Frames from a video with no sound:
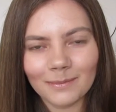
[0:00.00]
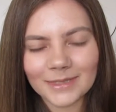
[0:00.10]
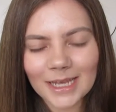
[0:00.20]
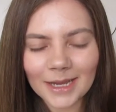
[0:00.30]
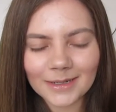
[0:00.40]

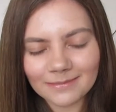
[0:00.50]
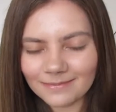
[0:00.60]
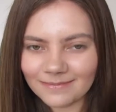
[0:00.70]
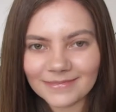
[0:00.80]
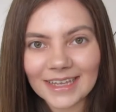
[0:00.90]
So
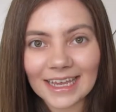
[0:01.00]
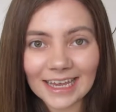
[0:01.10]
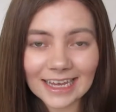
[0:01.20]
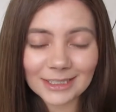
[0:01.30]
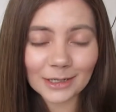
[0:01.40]

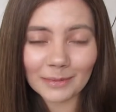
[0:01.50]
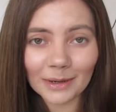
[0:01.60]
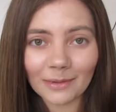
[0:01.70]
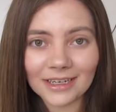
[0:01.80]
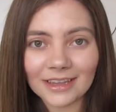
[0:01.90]
it took me
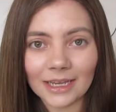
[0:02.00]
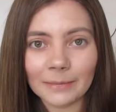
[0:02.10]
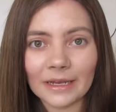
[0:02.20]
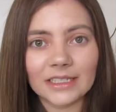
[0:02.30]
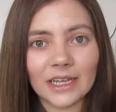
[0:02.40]
a while to think
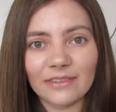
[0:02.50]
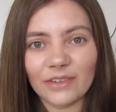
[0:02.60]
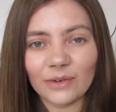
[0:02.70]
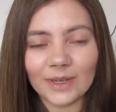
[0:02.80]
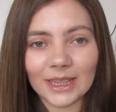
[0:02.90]
about it. So if
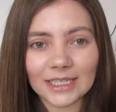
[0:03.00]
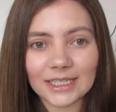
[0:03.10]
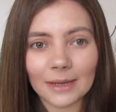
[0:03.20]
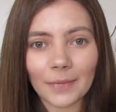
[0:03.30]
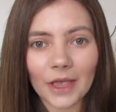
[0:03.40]
you're in that
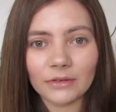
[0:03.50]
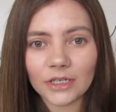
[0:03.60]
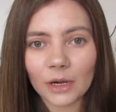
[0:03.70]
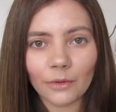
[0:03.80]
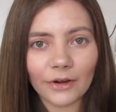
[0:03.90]
same boat,
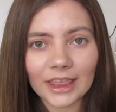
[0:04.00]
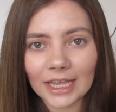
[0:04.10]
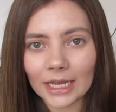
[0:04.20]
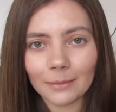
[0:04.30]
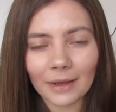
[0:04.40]
don't worry,
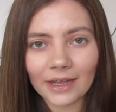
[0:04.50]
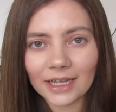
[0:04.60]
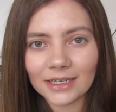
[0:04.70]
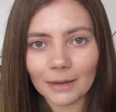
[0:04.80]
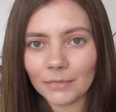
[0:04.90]
think about
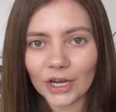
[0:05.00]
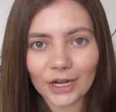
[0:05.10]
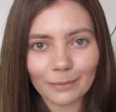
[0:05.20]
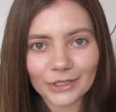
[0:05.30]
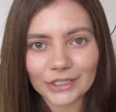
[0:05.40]
it. I'm not
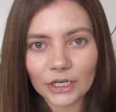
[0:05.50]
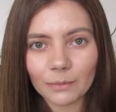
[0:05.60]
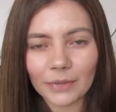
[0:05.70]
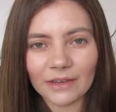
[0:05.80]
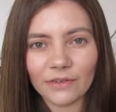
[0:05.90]
going to push
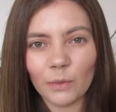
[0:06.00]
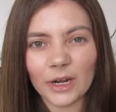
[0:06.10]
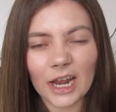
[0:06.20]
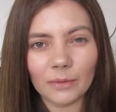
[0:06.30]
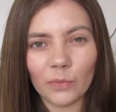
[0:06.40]
you, but if you
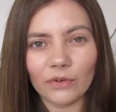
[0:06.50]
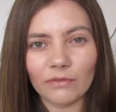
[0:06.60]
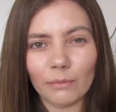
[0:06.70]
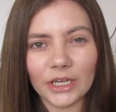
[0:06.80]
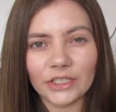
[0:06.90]
want any more
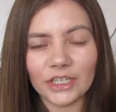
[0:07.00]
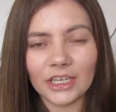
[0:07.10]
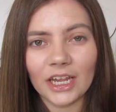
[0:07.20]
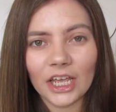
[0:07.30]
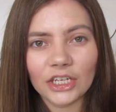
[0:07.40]

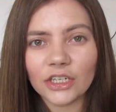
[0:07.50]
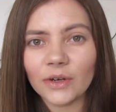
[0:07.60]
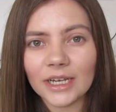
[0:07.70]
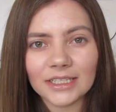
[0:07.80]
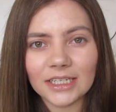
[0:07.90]
information,
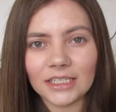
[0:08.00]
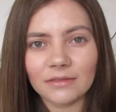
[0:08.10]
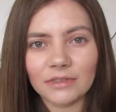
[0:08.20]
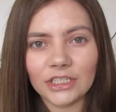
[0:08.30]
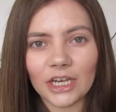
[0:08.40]
don't hesitate
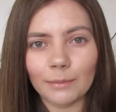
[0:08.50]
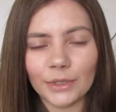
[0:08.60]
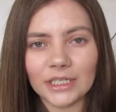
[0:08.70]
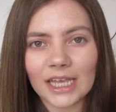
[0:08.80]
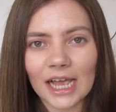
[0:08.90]
to reach out,
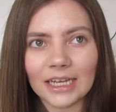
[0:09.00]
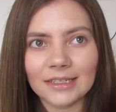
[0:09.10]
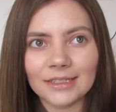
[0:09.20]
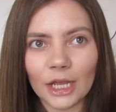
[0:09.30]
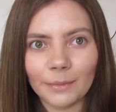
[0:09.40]
because I
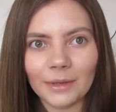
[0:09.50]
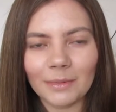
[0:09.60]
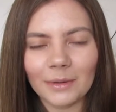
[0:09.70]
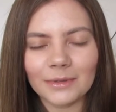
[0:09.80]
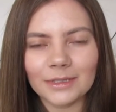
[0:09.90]
asked so many
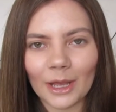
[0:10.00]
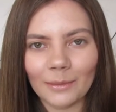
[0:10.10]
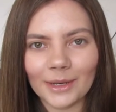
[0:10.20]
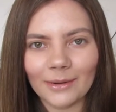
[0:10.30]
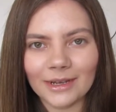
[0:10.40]
people so
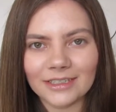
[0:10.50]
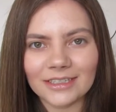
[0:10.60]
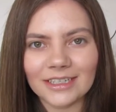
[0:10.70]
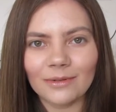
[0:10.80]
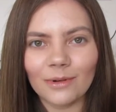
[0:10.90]
many
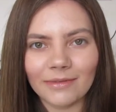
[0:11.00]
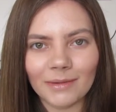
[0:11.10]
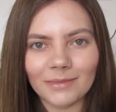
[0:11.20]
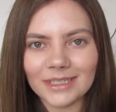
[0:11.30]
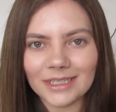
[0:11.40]
questions and all of
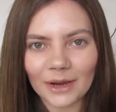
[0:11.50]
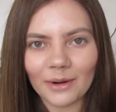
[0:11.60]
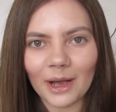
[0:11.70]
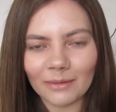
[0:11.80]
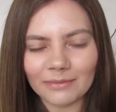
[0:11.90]
them were so
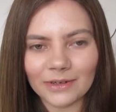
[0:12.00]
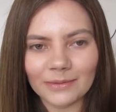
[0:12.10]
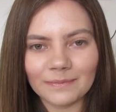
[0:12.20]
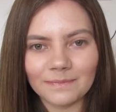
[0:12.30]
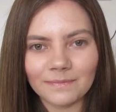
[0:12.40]
helpful.